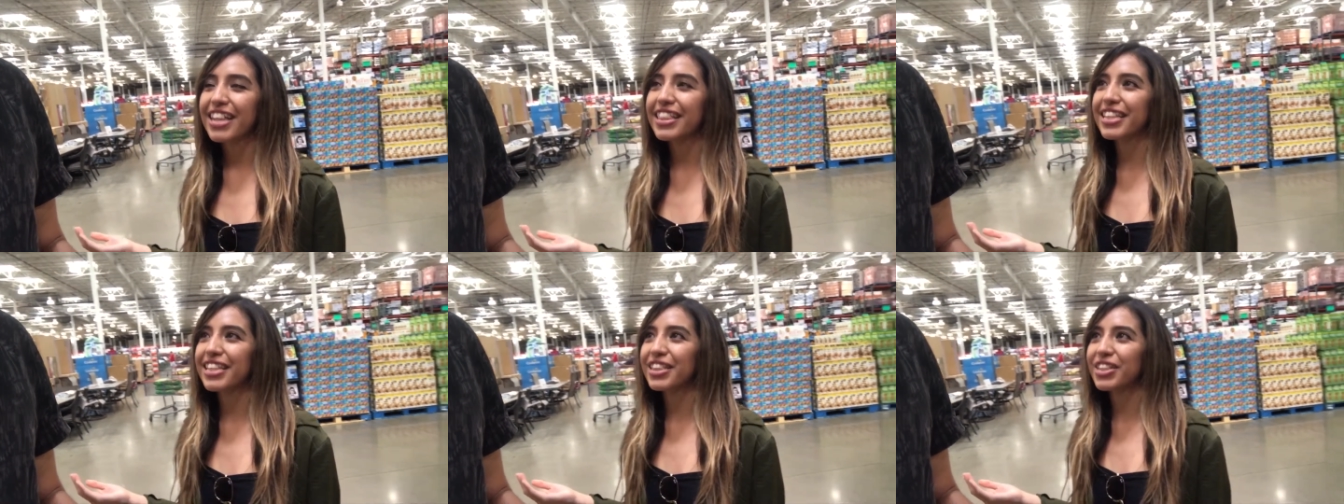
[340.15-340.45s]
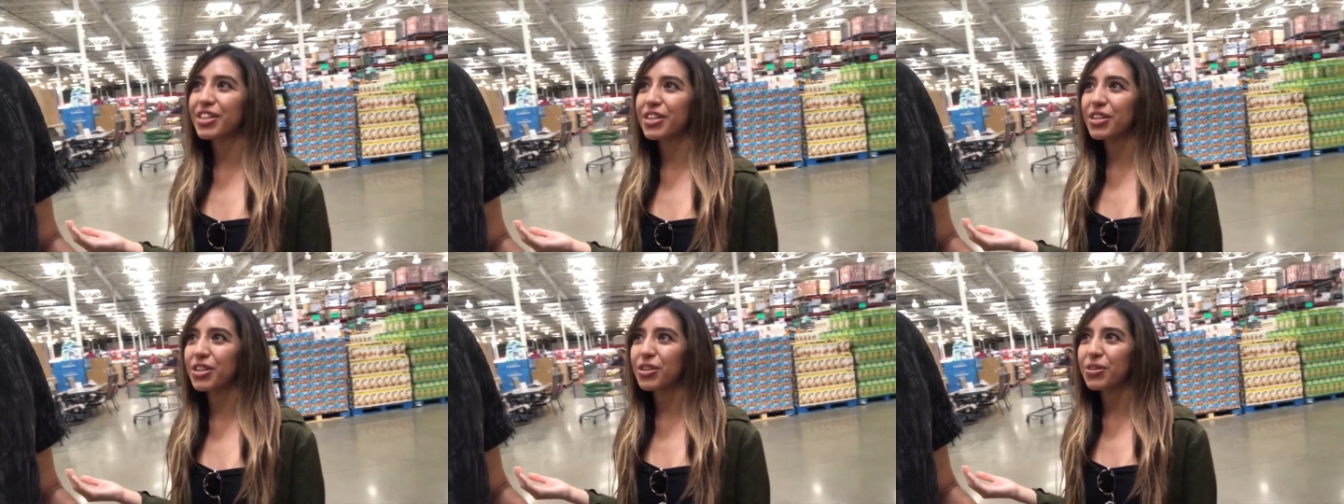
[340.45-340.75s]
and
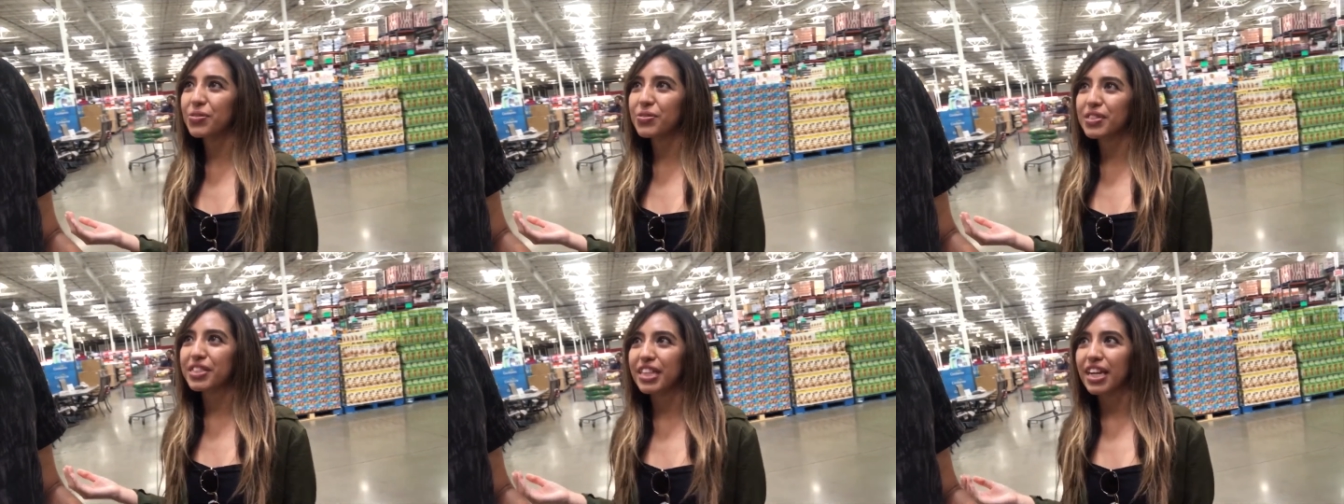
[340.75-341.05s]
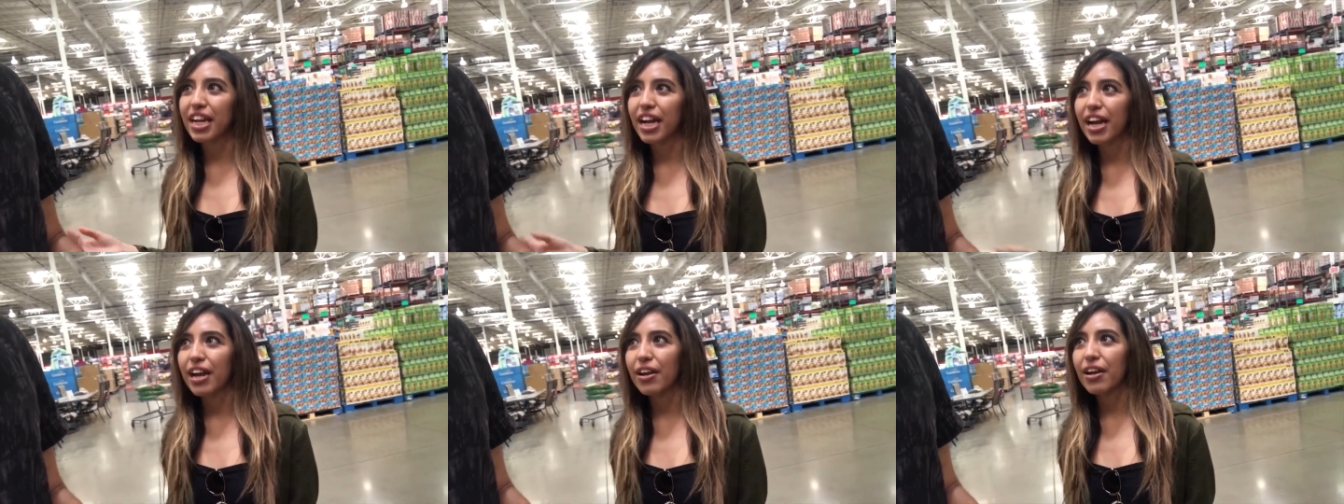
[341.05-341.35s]
then the girl was
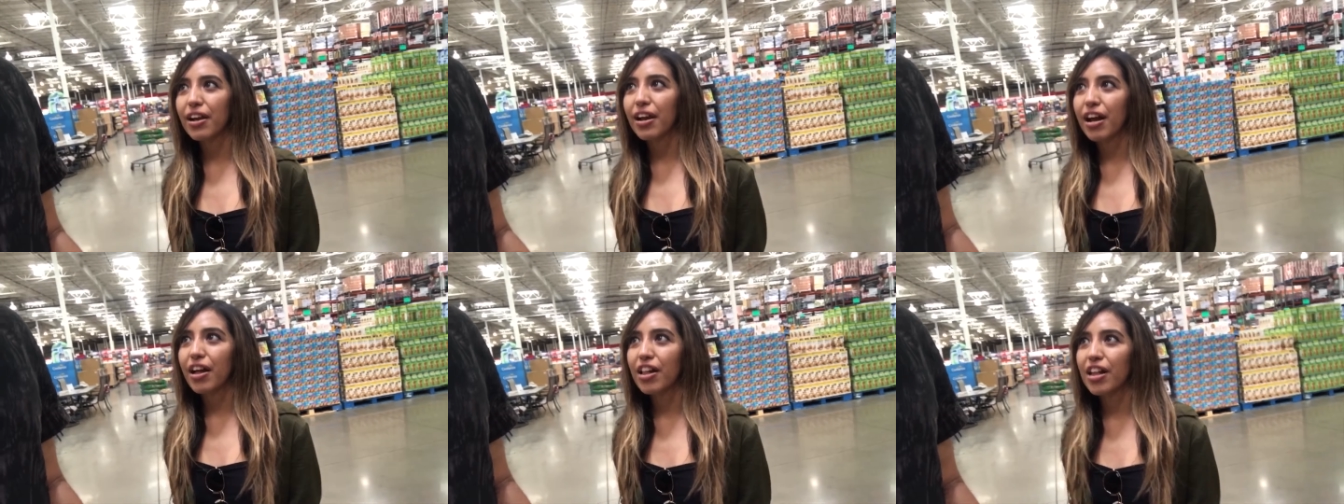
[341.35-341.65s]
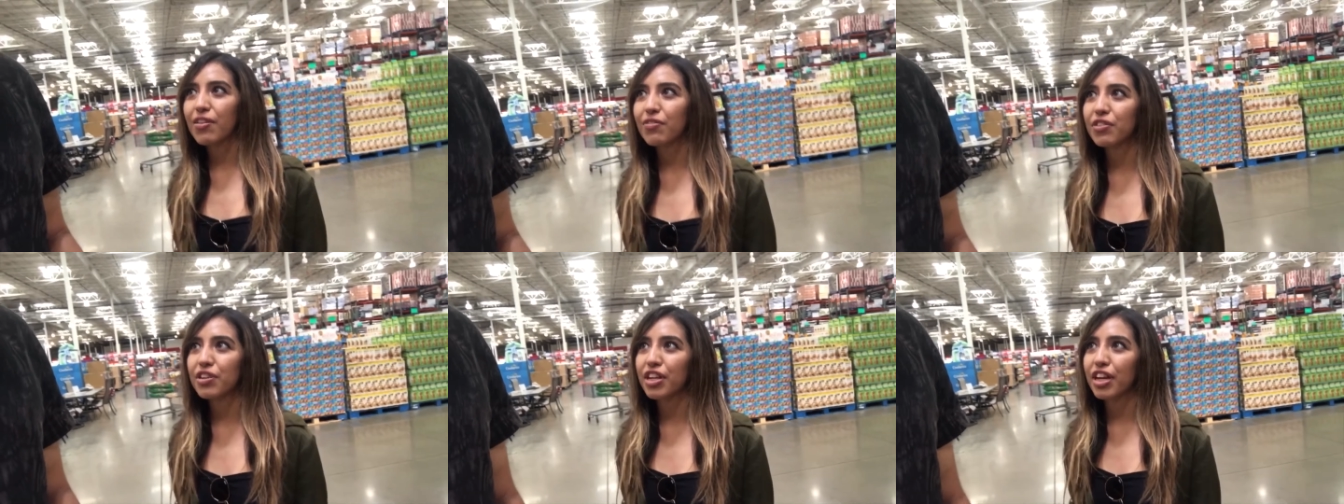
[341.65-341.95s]
like I
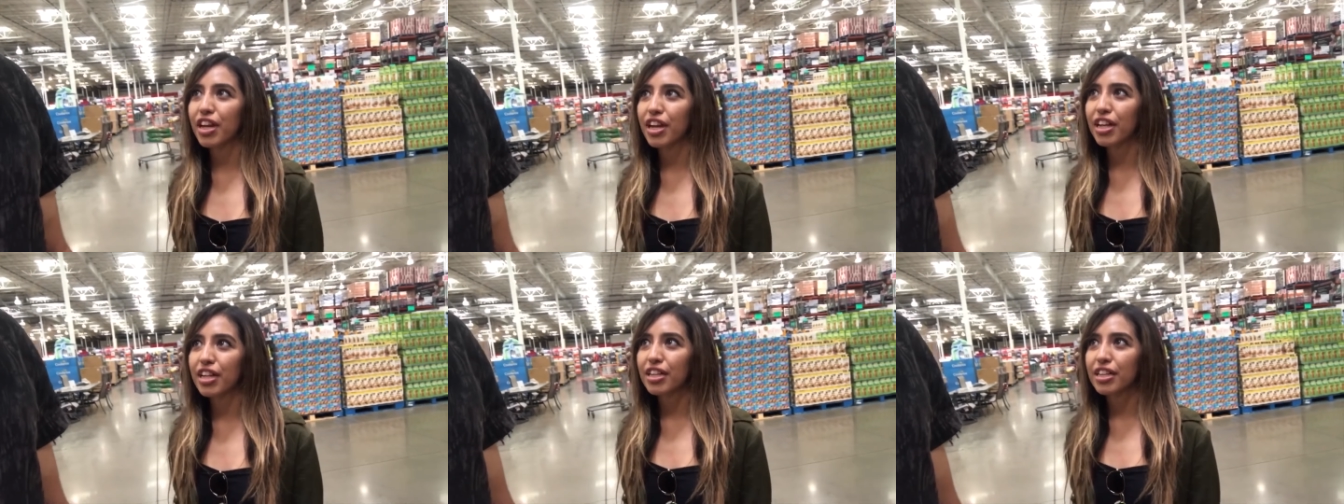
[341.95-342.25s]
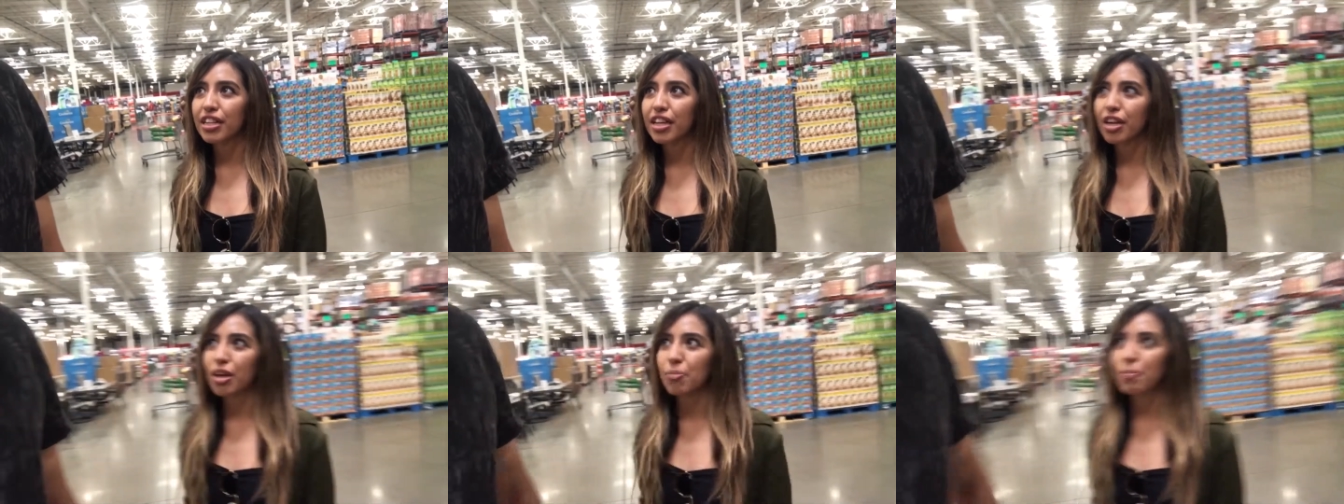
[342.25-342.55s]
will have to get
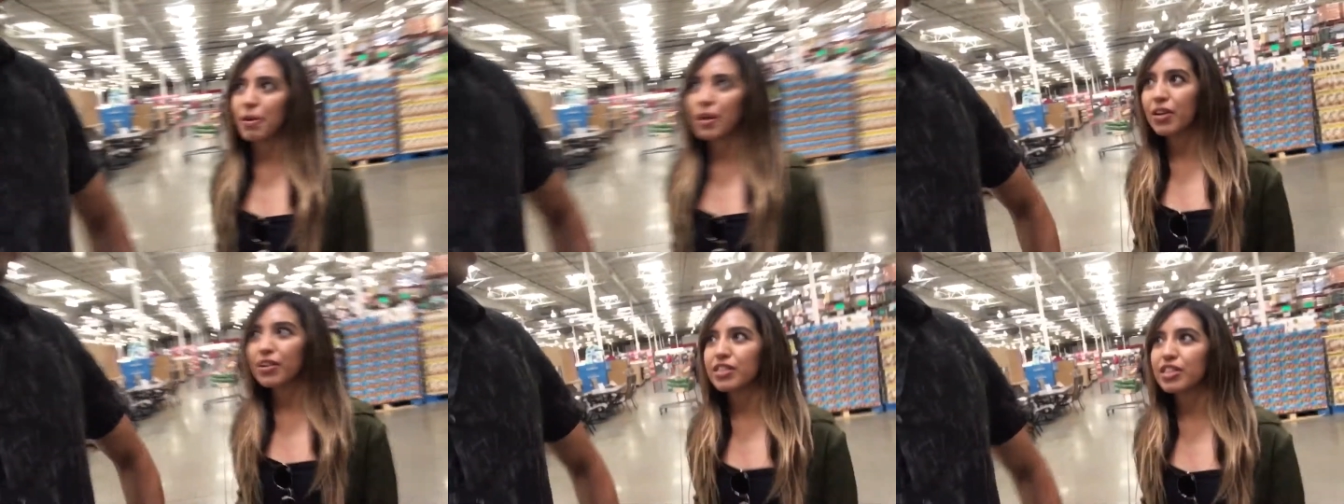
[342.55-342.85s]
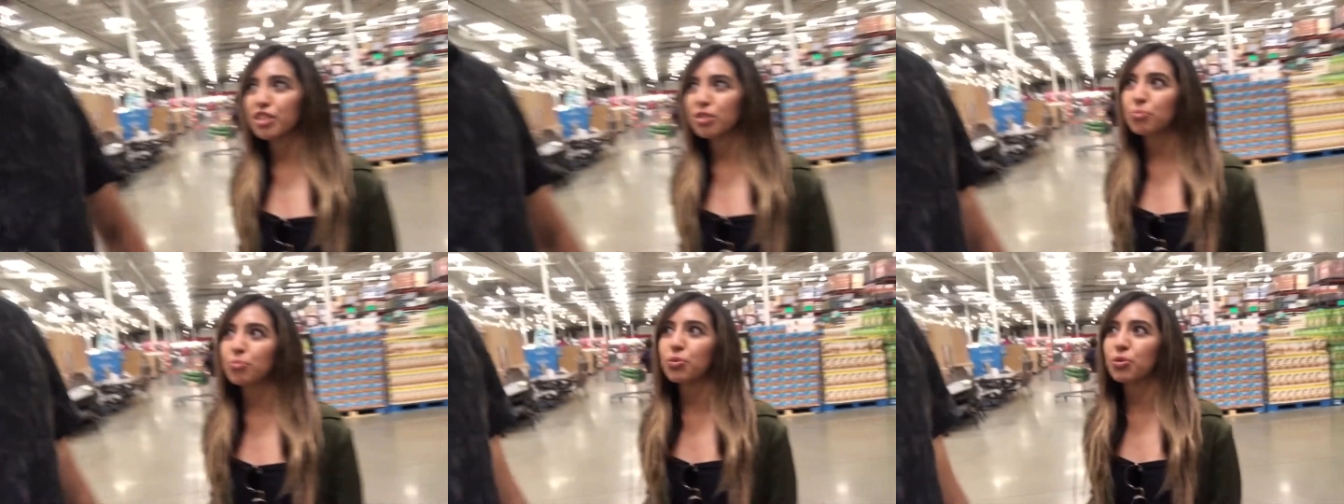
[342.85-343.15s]
like a
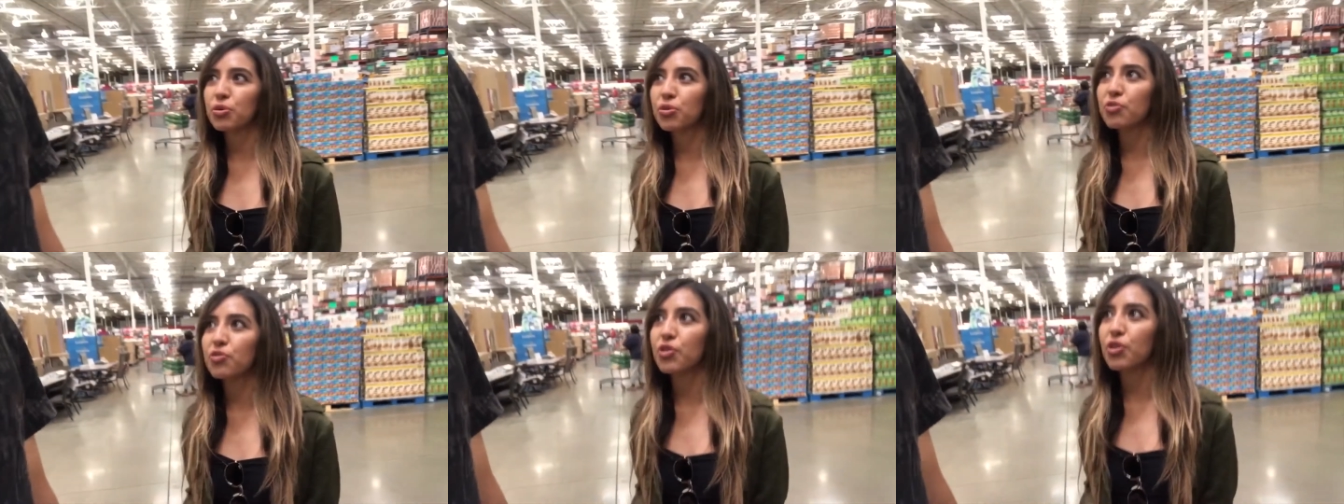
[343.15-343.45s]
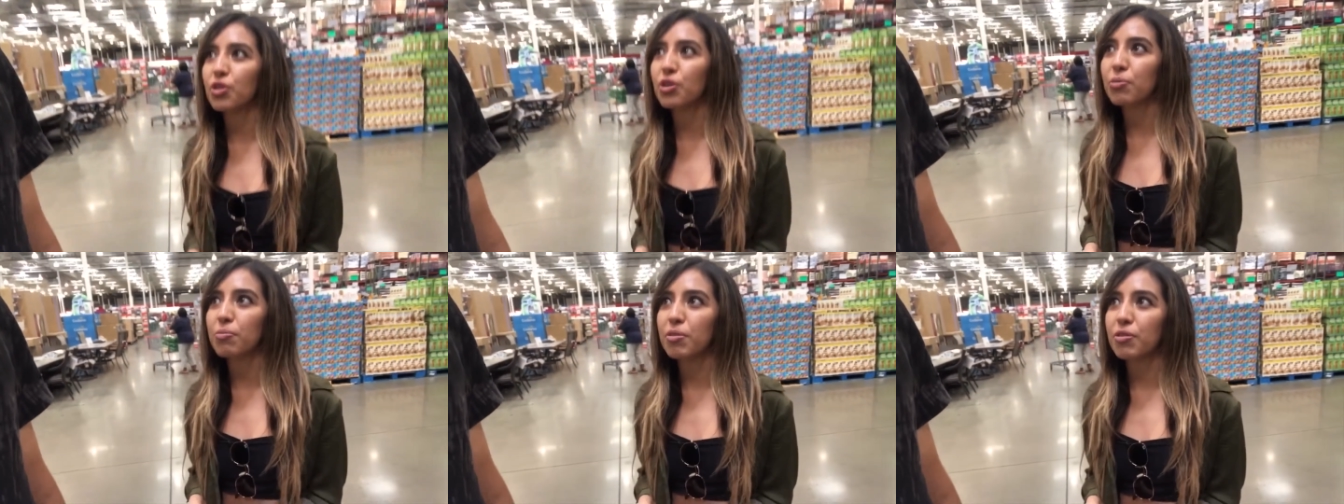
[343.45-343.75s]
parent's
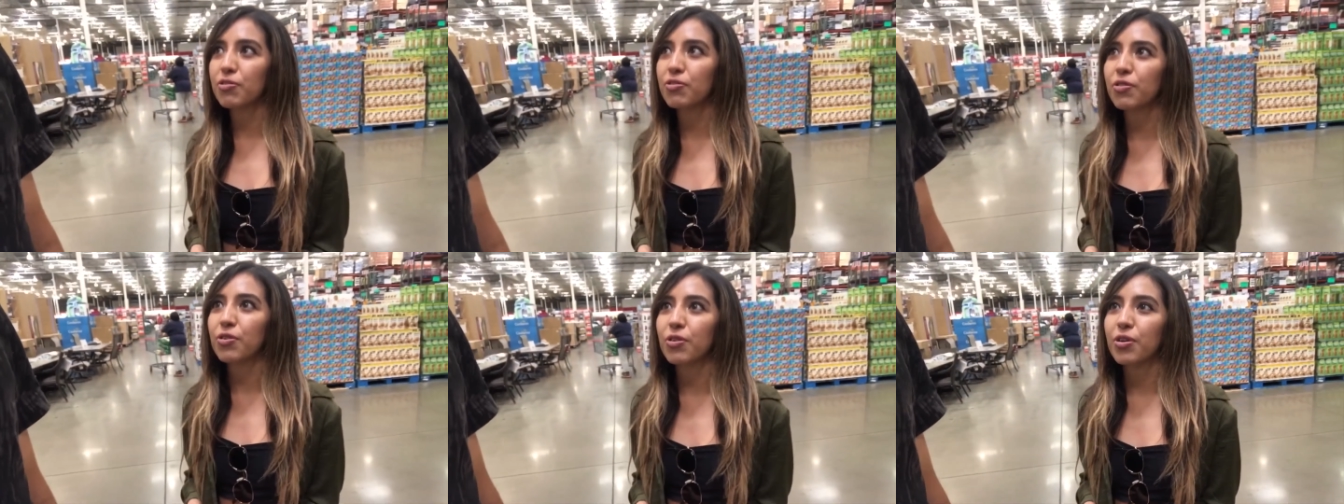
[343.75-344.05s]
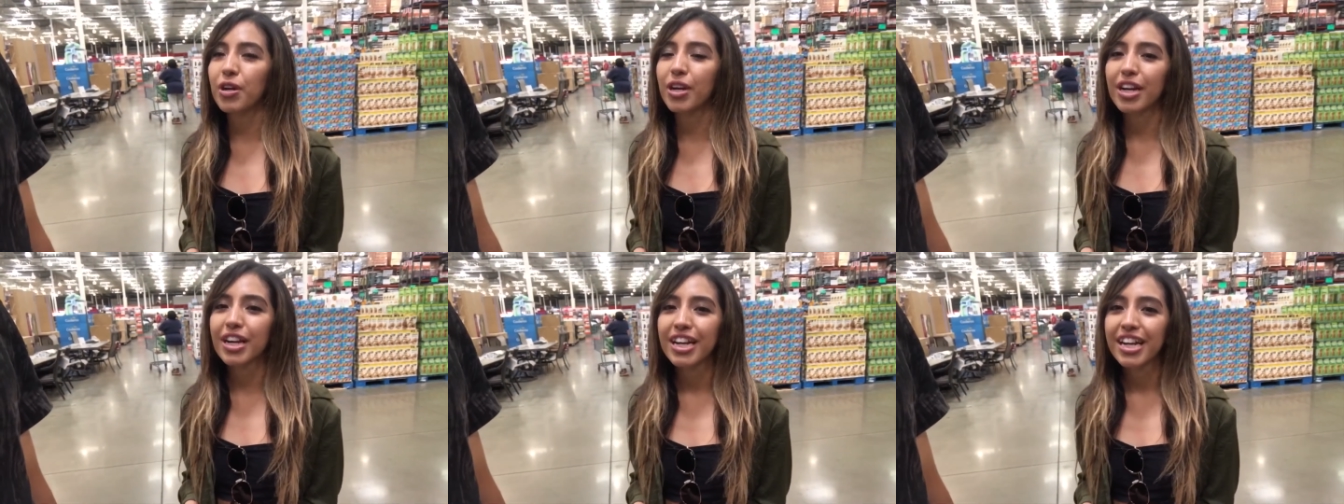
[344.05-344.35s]
approval
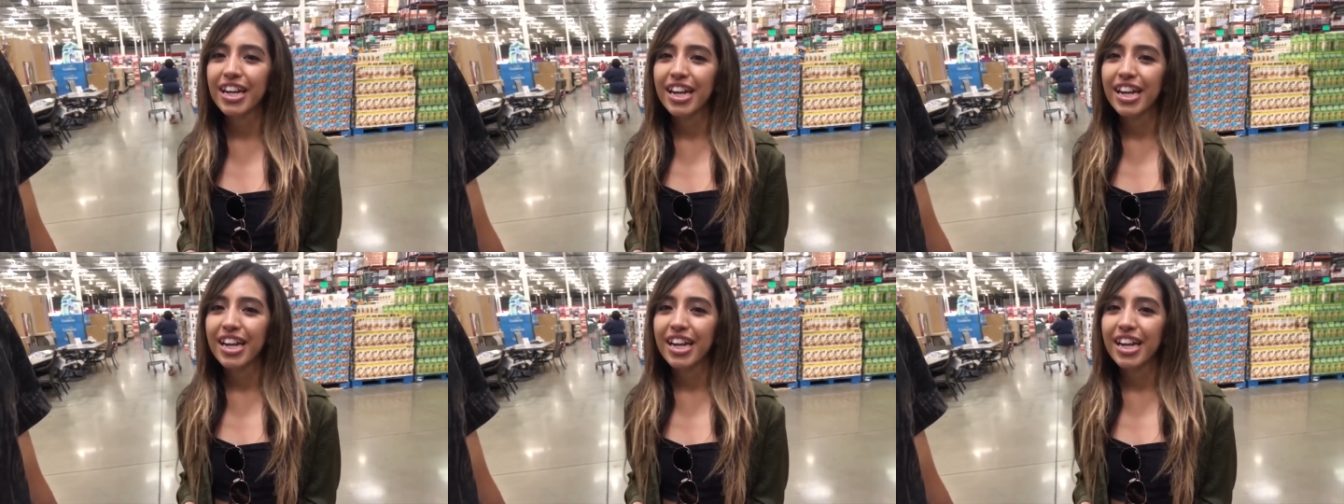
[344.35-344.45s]
before